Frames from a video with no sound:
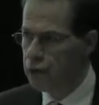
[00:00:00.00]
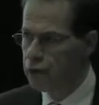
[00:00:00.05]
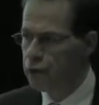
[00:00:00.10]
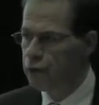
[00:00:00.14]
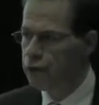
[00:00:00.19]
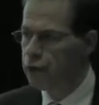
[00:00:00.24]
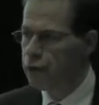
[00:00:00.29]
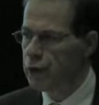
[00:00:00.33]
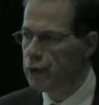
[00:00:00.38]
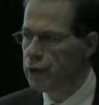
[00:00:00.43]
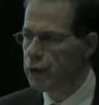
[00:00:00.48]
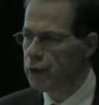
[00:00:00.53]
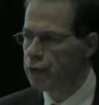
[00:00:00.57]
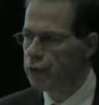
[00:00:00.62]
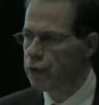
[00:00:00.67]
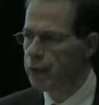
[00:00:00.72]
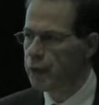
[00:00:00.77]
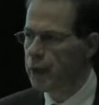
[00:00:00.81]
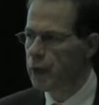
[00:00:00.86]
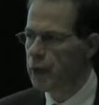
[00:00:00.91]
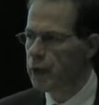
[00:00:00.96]
interest in
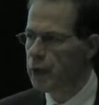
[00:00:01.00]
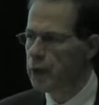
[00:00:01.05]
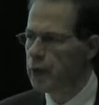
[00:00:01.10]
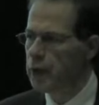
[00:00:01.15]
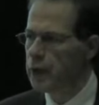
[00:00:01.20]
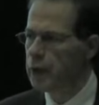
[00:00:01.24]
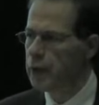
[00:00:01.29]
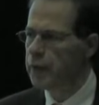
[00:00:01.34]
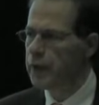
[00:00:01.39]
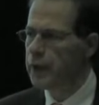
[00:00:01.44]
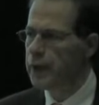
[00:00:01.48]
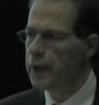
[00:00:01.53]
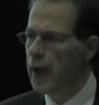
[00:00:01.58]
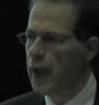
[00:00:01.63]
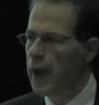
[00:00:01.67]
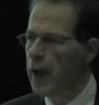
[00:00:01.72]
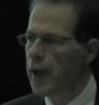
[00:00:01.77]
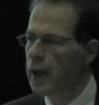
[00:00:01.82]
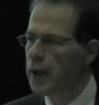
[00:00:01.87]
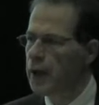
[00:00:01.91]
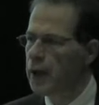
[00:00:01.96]
disability
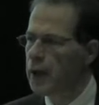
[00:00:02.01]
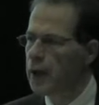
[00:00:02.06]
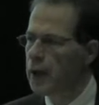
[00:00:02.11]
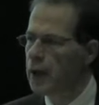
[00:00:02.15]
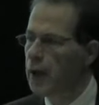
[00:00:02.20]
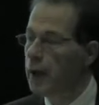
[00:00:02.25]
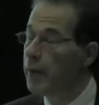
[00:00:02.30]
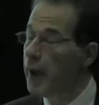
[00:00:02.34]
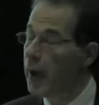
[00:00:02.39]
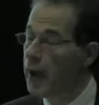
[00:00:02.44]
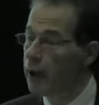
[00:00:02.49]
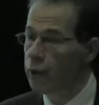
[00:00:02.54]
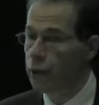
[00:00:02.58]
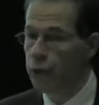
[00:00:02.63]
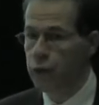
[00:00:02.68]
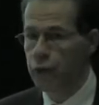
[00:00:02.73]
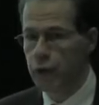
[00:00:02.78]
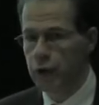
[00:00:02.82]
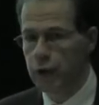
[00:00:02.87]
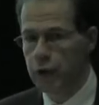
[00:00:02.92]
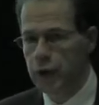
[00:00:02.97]
began
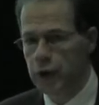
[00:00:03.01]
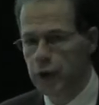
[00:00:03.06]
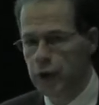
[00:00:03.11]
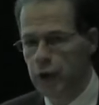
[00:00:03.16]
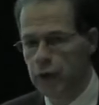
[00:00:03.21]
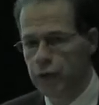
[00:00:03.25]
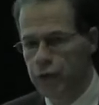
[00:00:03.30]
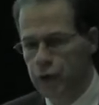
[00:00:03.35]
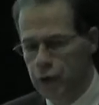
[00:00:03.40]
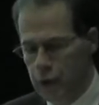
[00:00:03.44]
about 30 years